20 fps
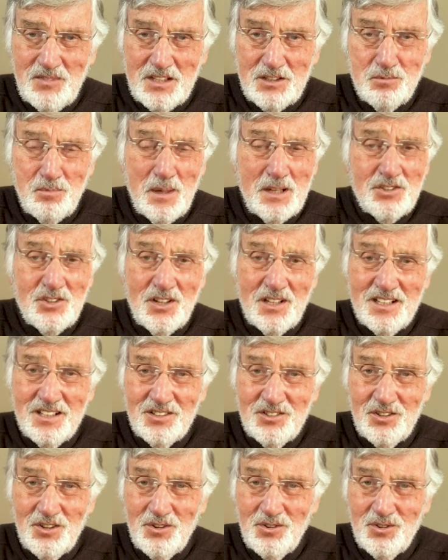especially
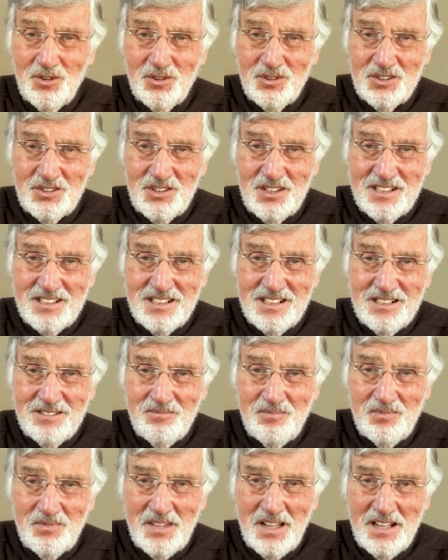in New York City,
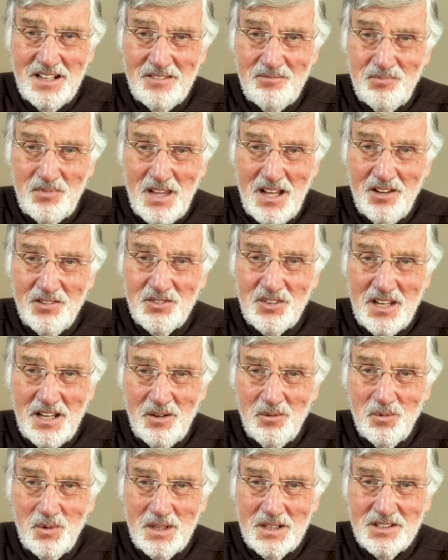the
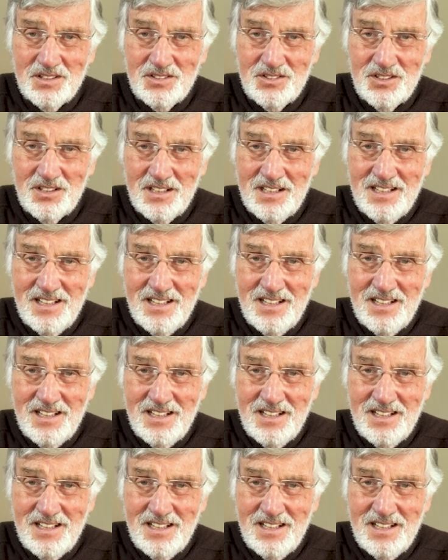healthcare workers.